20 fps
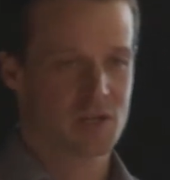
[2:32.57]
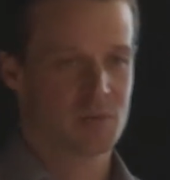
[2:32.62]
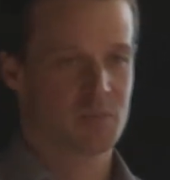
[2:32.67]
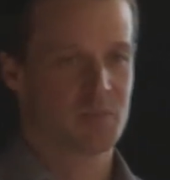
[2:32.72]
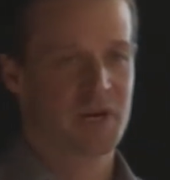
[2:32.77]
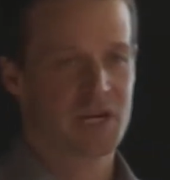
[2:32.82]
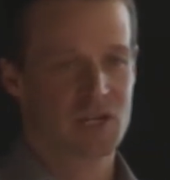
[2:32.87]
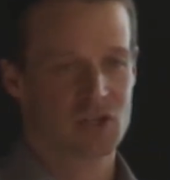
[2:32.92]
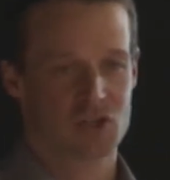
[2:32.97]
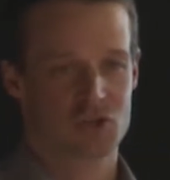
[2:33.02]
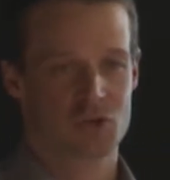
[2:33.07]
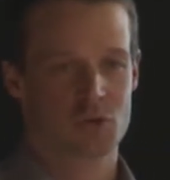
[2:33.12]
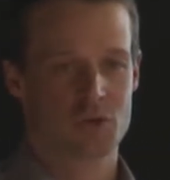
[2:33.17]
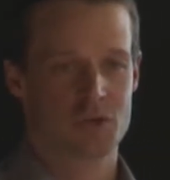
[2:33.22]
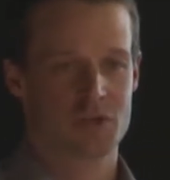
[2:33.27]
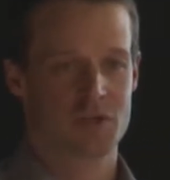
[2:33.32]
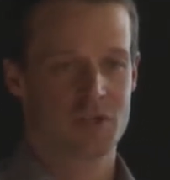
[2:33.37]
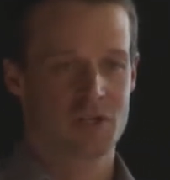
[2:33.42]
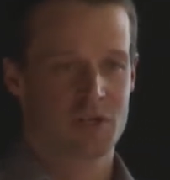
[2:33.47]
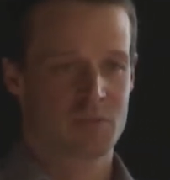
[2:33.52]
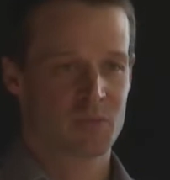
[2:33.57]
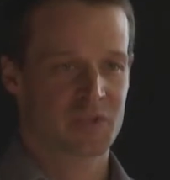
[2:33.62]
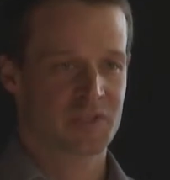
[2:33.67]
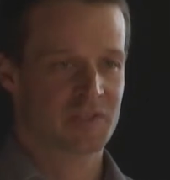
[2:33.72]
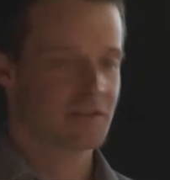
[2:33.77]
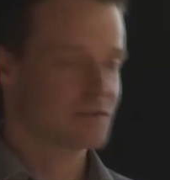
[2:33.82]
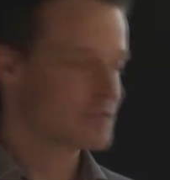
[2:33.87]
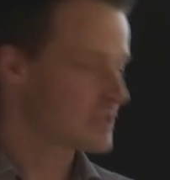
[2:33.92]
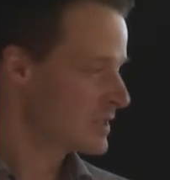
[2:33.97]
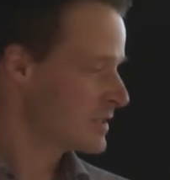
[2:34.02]
make sure
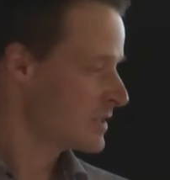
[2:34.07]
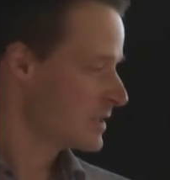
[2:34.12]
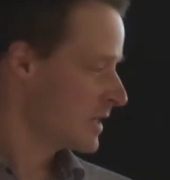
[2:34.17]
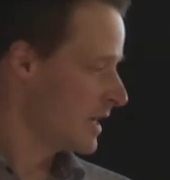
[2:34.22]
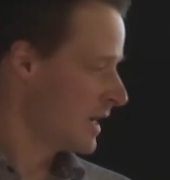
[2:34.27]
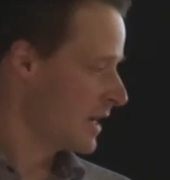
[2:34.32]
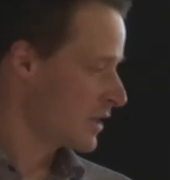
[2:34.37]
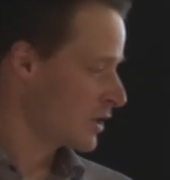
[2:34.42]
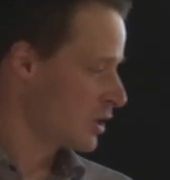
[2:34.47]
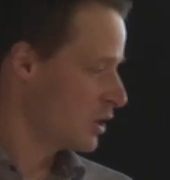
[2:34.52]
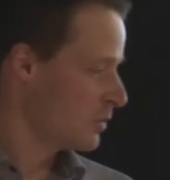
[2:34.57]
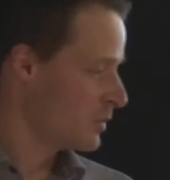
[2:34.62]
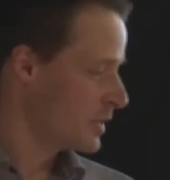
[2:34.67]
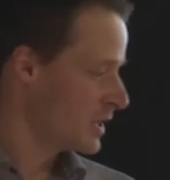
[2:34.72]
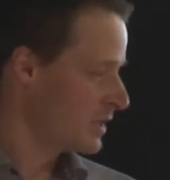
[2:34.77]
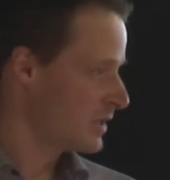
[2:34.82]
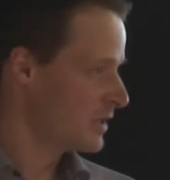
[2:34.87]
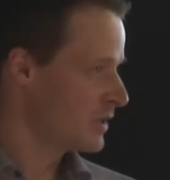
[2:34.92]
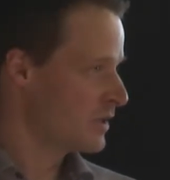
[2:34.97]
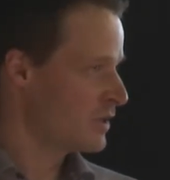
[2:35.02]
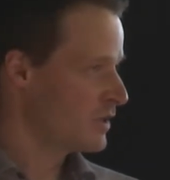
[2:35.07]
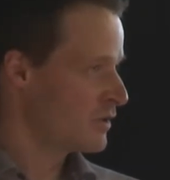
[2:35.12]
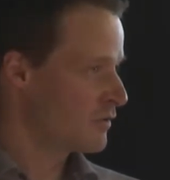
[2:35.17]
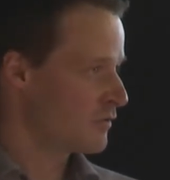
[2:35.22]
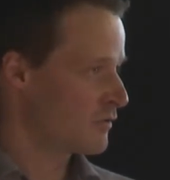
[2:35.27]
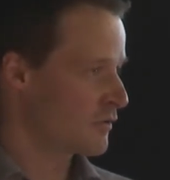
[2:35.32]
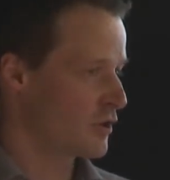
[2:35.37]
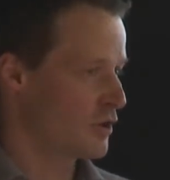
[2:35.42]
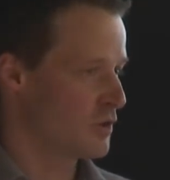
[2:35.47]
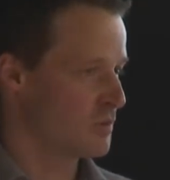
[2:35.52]
materials are coming
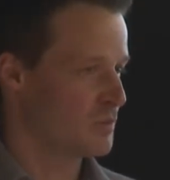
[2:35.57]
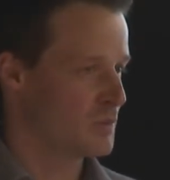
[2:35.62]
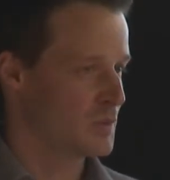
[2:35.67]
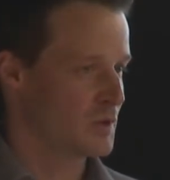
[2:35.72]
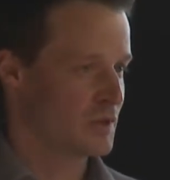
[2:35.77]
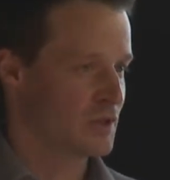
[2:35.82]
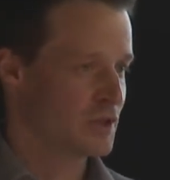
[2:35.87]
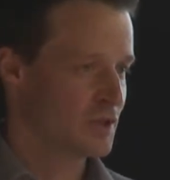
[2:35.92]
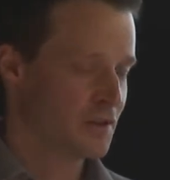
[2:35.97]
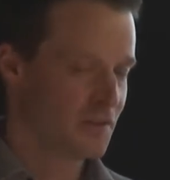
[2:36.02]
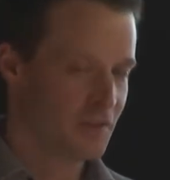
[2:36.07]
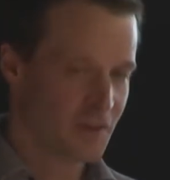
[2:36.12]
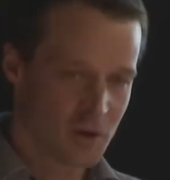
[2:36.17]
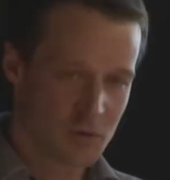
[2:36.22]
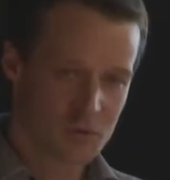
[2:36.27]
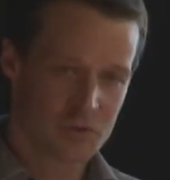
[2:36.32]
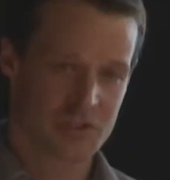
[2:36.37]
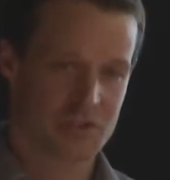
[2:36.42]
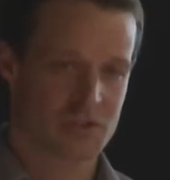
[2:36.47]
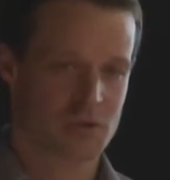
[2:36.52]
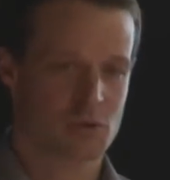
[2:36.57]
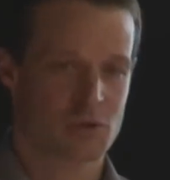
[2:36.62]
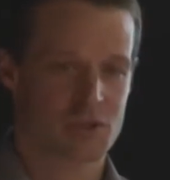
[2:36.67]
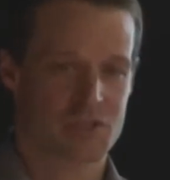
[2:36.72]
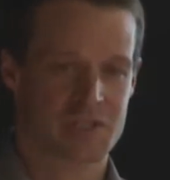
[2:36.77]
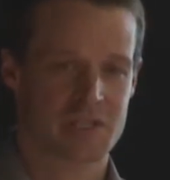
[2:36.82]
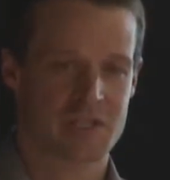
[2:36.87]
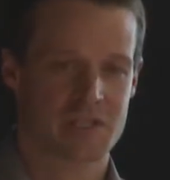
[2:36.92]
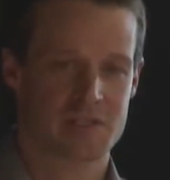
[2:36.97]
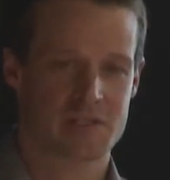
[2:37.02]
from known
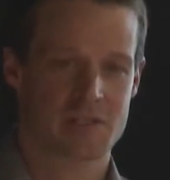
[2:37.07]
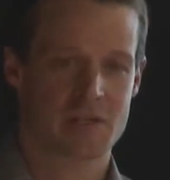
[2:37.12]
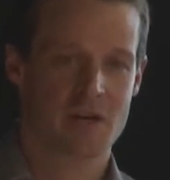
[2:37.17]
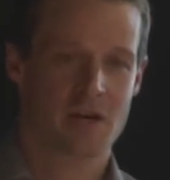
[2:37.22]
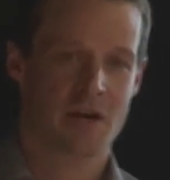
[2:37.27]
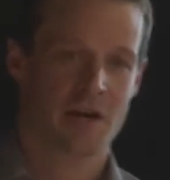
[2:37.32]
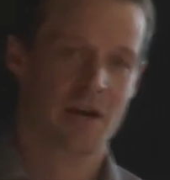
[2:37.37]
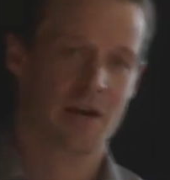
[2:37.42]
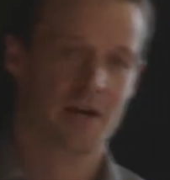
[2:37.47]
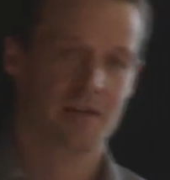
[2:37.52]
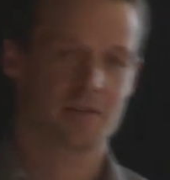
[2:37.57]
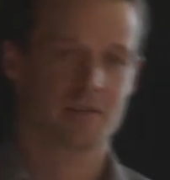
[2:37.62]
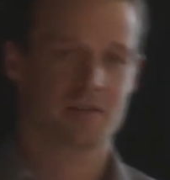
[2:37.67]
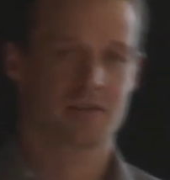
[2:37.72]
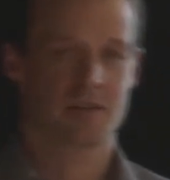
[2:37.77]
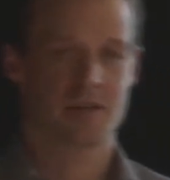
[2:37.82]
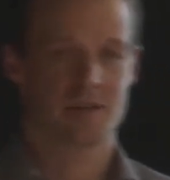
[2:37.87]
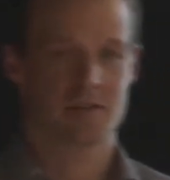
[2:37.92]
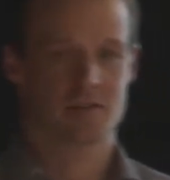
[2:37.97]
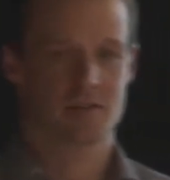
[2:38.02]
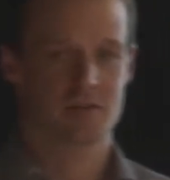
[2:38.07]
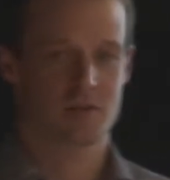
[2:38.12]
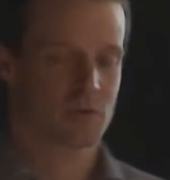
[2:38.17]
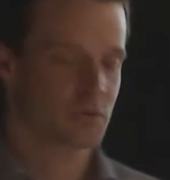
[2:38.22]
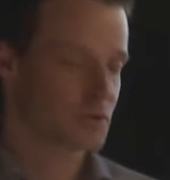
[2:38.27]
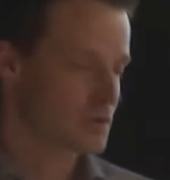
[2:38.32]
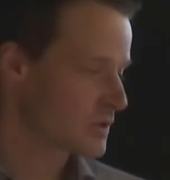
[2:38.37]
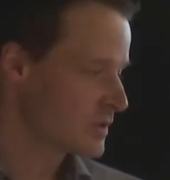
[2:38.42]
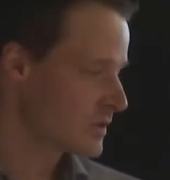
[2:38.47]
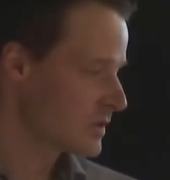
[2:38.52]
sources and that
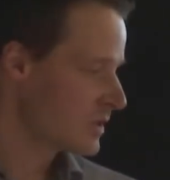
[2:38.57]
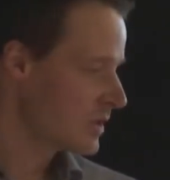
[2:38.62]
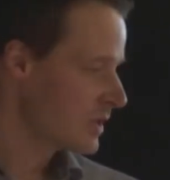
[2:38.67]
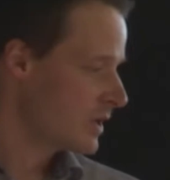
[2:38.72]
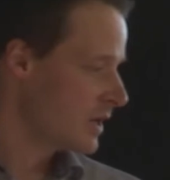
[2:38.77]
those